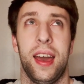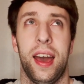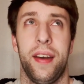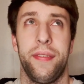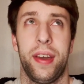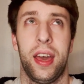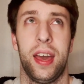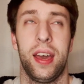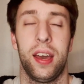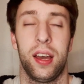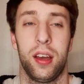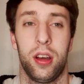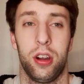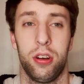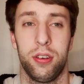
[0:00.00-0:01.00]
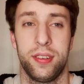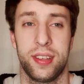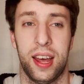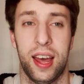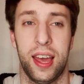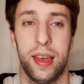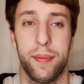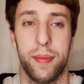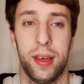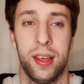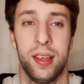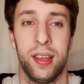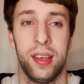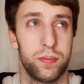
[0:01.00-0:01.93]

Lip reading: have a hard time